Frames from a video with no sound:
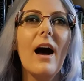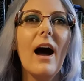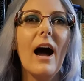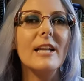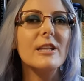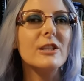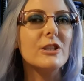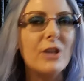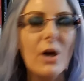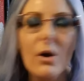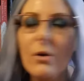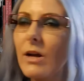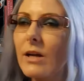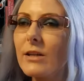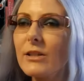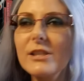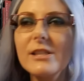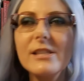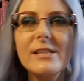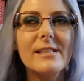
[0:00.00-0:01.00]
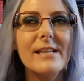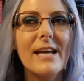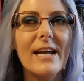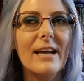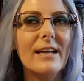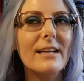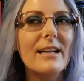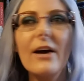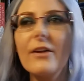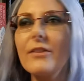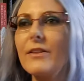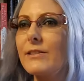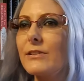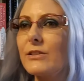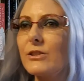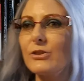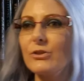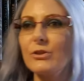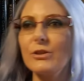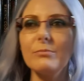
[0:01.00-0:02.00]
I don't understand how these
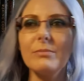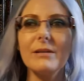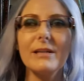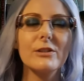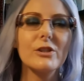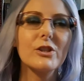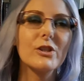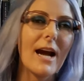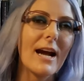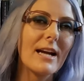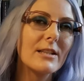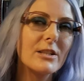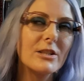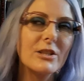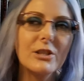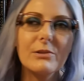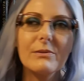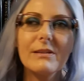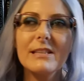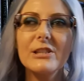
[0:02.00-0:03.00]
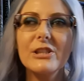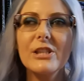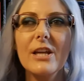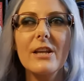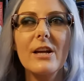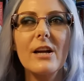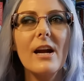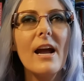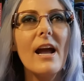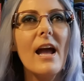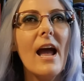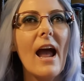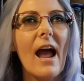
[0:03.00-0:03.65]
two could be attracted to each other,